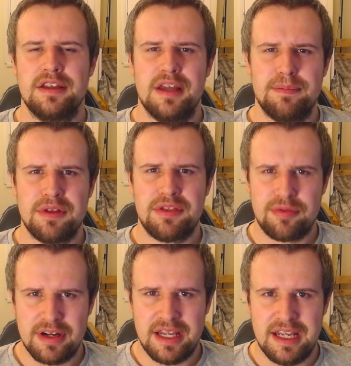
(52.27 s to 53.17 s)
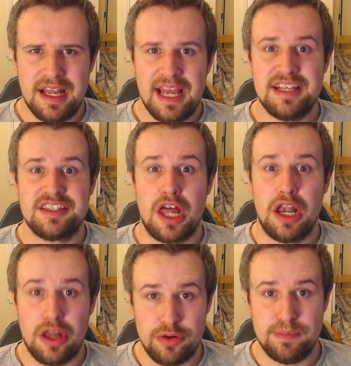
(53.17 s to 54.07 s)
At number 3 is the
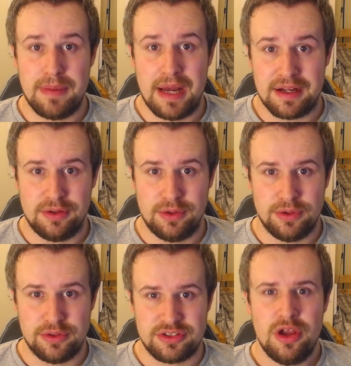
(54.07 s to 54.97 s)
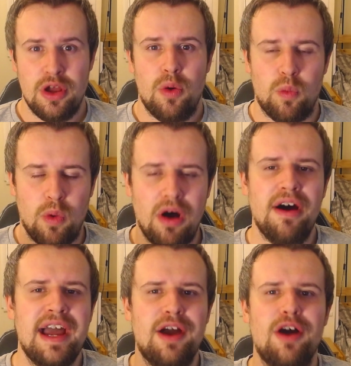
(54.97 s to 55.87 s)
loan back clause.
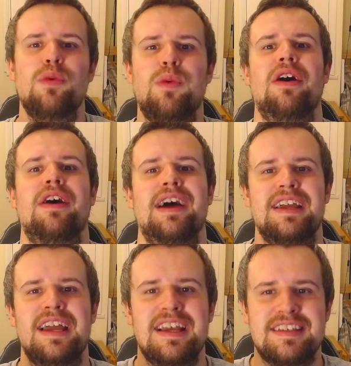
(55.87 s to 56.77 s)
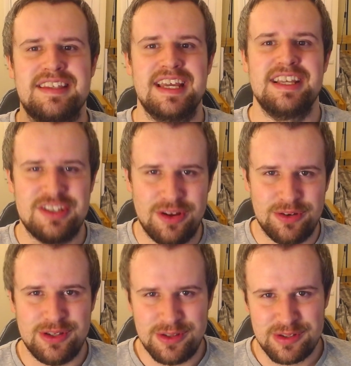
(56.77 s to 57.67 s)
Why oh why is this
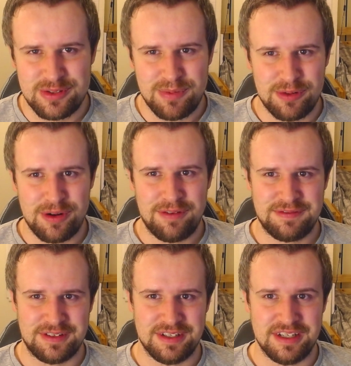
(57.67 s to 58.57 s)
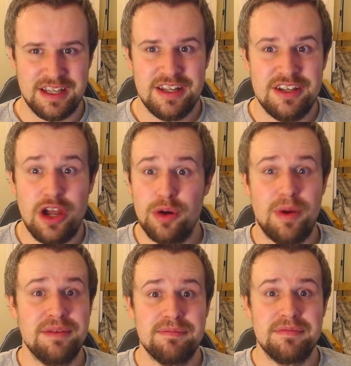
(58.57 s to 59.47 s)
not used more often? No
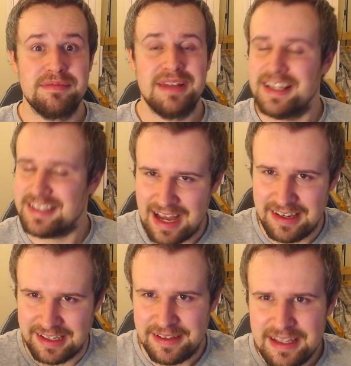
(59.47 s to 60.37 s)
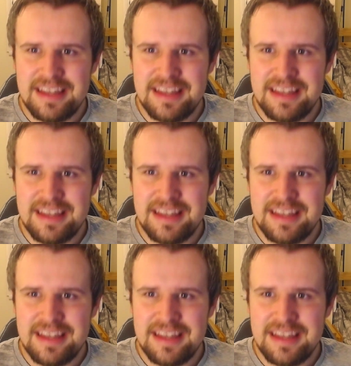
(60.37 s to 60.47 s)
one? Exactly.